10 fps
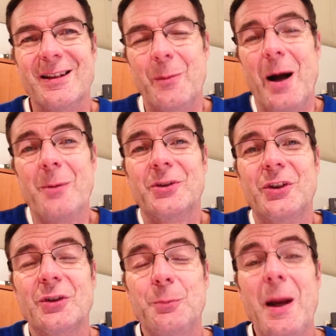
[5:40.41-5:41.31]
The Bible
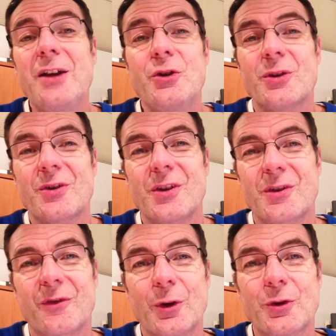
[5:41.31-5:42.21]
says patience is
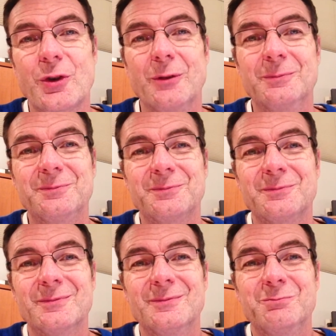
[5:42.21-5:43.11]
a virtue,
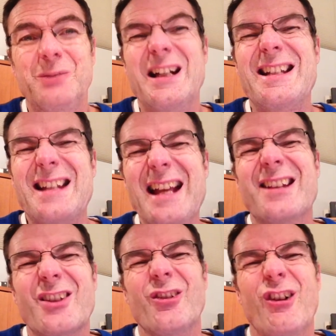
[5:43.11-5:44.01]
but it
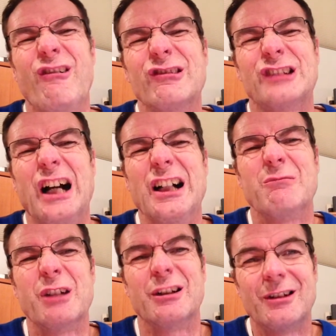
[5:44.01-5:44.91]
takes a long
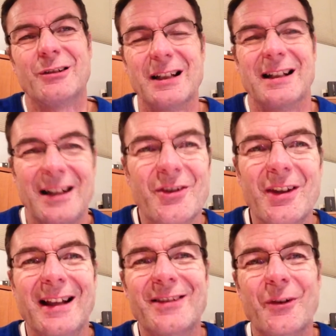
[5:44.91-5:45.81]
time to learn it. It's
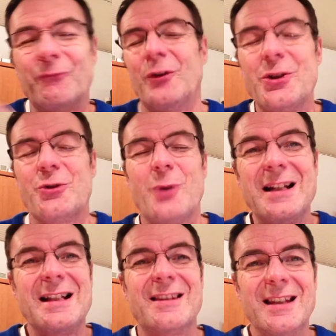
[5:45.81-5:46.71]
it's a
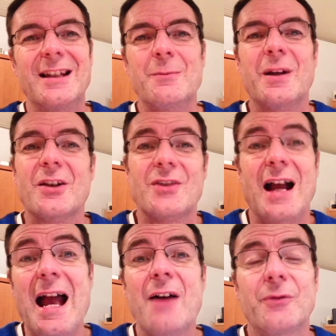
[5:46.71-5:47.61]
frustrating thing because
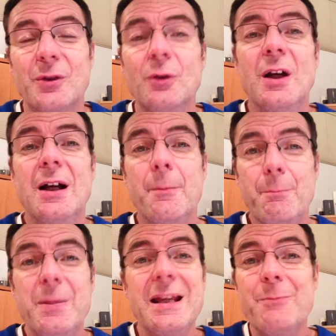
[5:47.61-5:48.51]
I have to
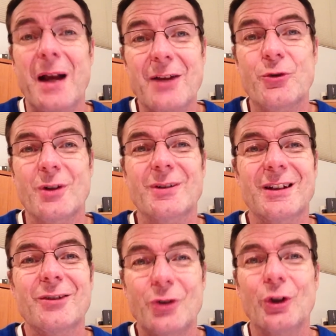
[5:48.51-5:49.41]
be patient
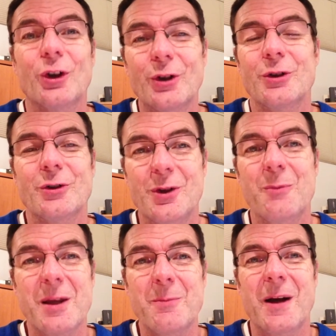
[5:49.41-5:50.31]
to learn to
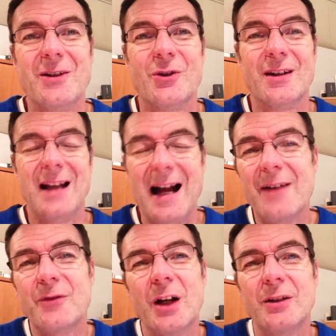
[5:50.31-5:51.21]
be patient. I
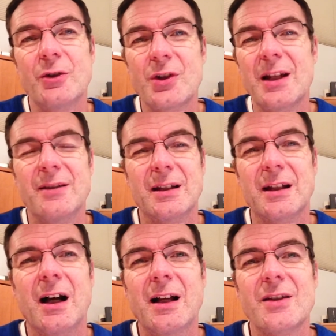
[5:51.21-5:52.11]
have to understand that
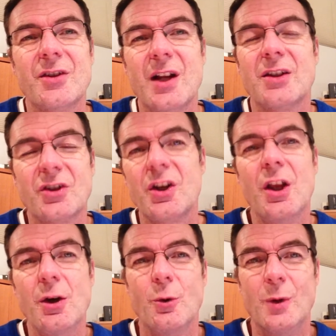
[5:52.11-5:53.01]
God is not
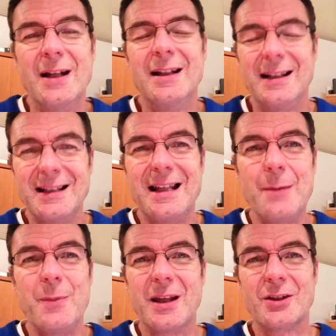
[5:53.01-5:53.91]
slow in
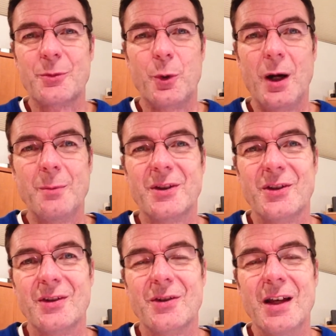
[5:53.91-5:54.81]
keeping His
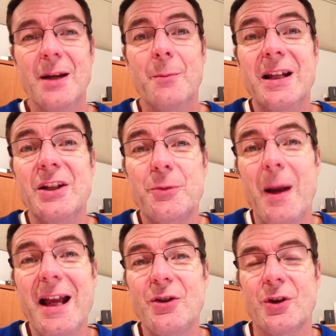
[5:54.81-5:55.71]
promises, but He's
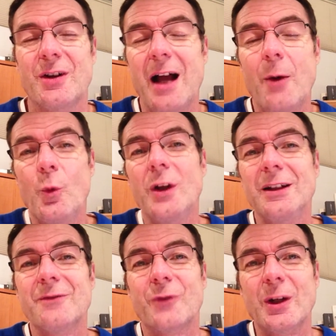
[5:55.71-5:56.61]
patient, not
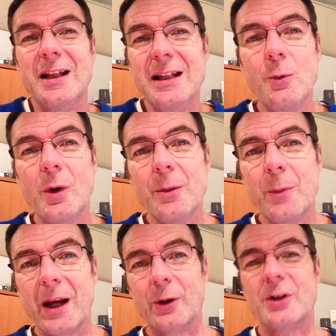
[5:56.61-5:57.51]
willing for anyone to
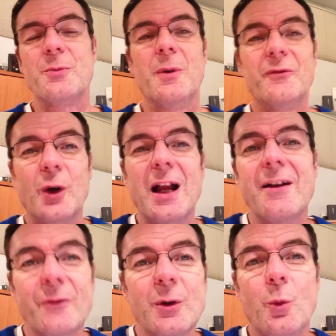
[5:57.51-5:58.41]
perish, but for
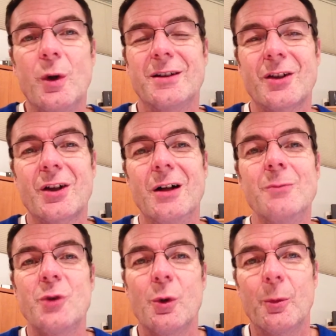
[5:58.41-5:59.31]
everyone to
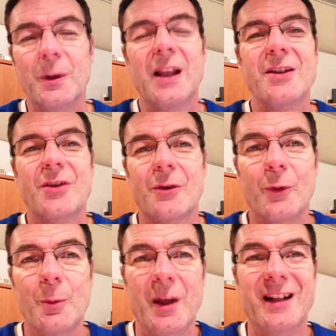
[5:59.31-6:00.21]
come to a place of
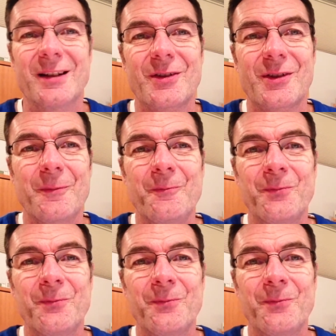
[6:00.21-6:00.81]
repentance.